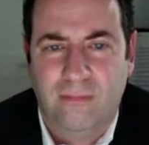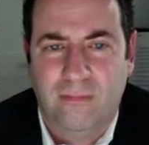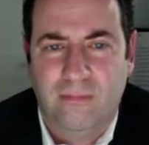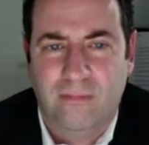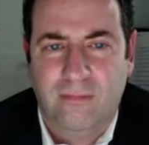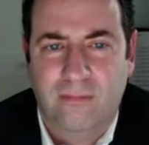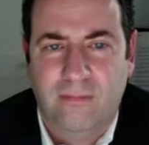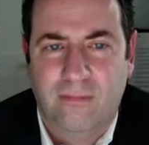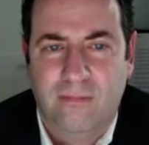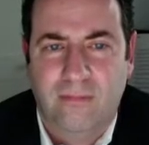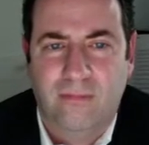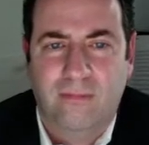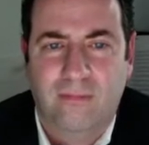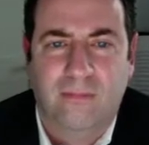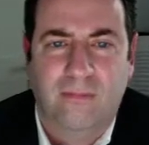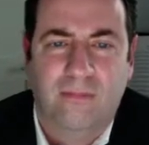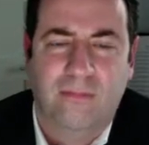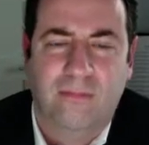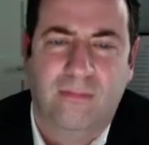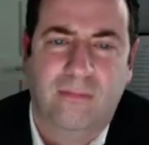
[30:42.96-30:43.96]

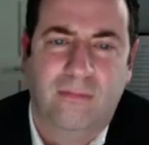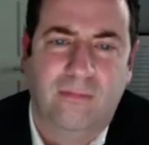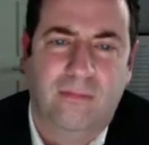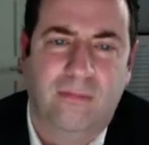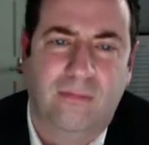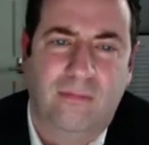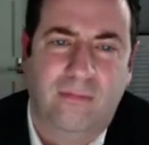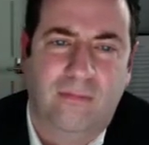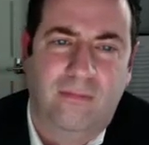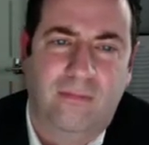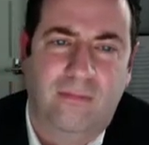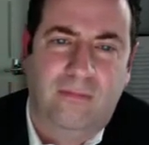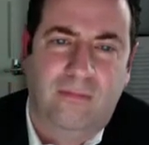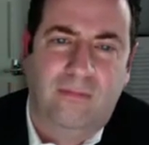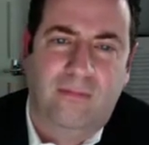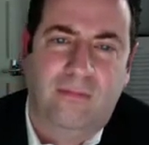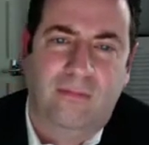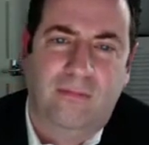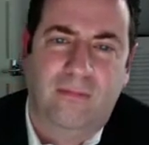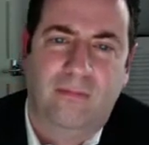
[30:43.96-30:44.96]

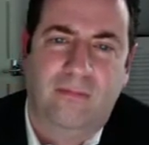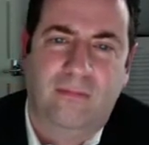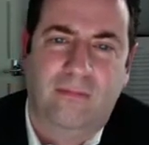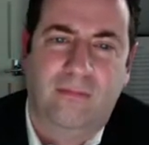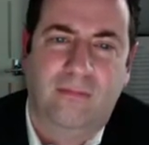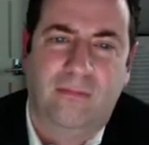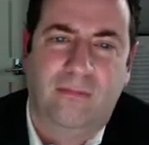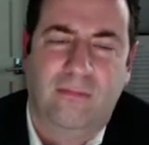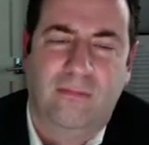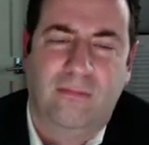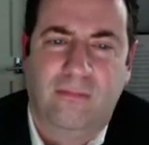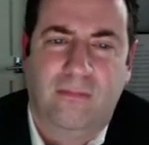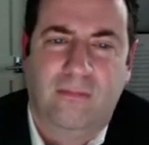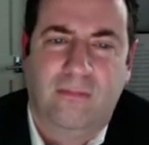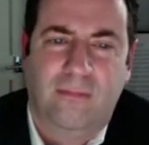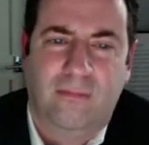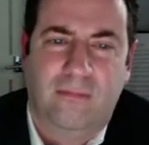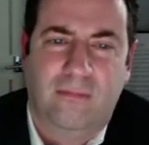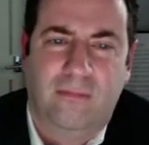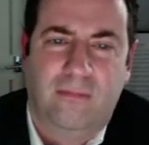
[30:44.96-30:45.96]

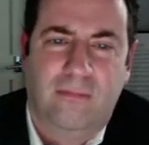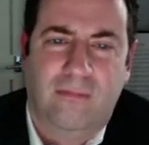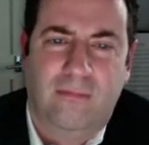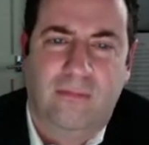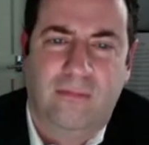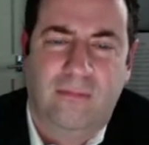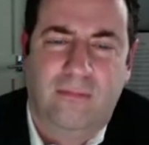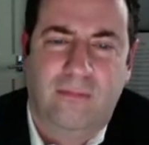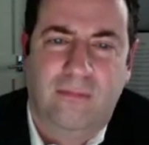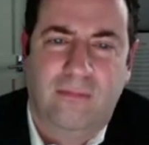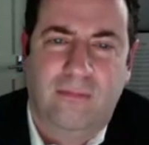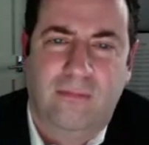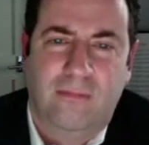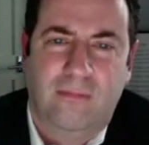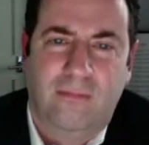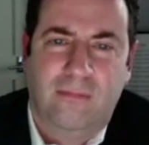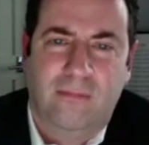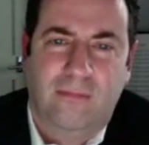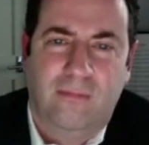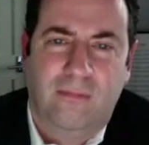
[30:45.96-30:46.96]

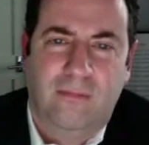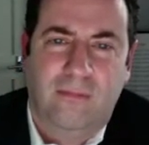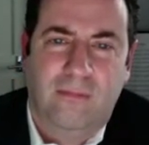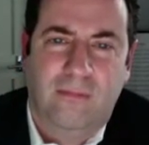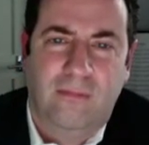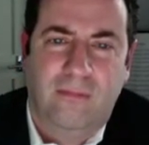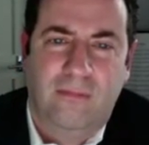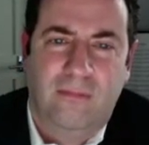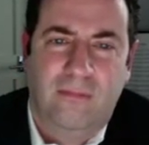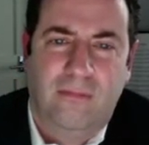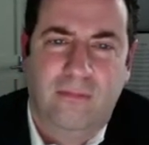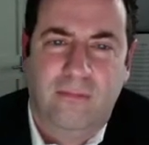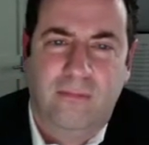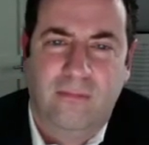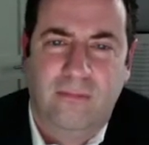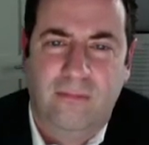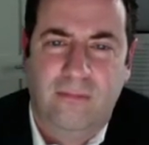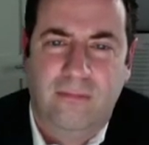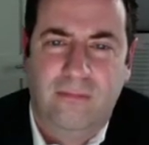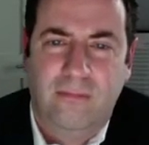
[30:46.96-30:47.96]

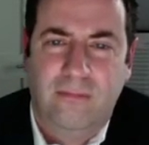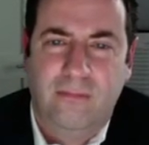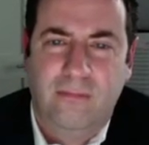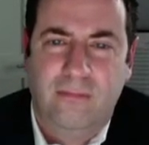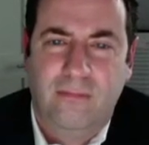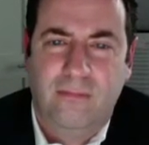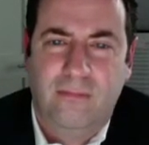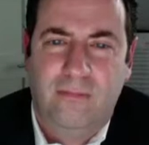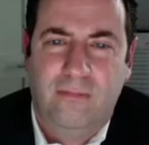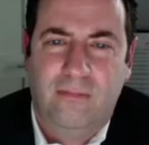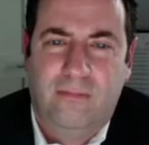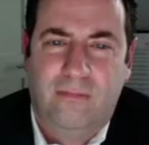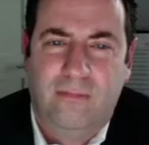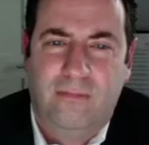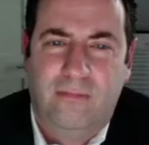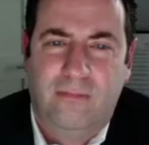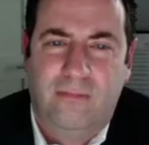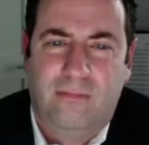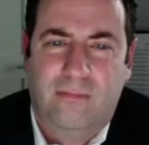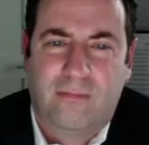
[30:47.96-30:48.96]

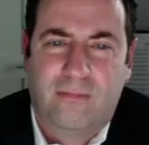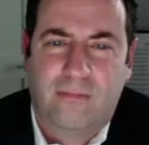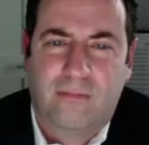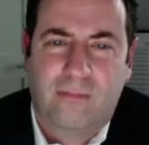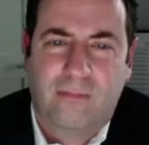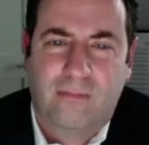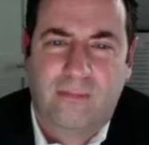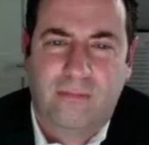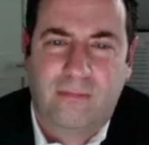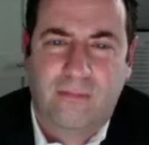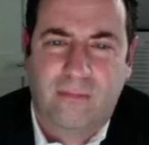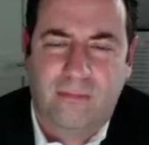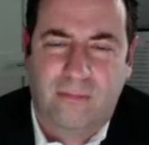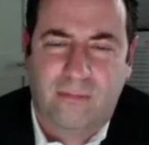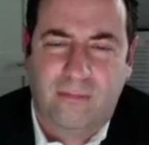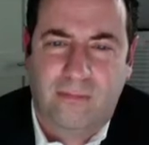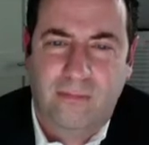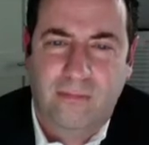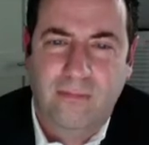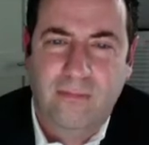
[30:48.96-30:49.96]

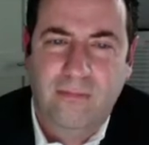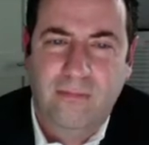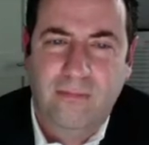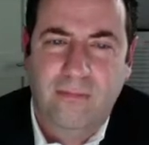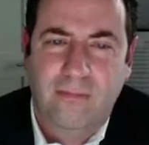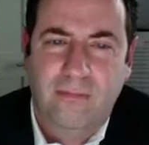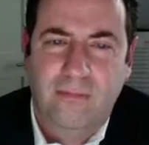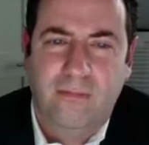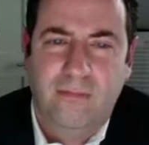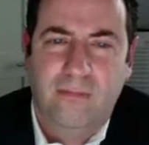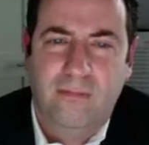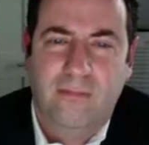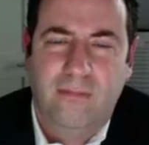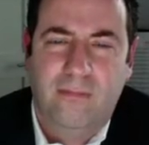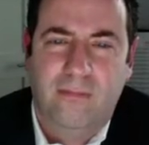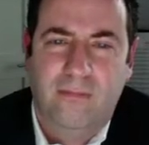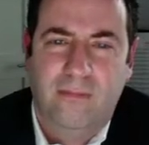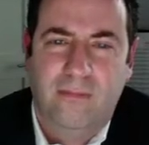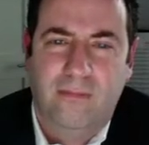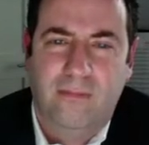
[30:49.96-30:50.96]
This person isn't speaking.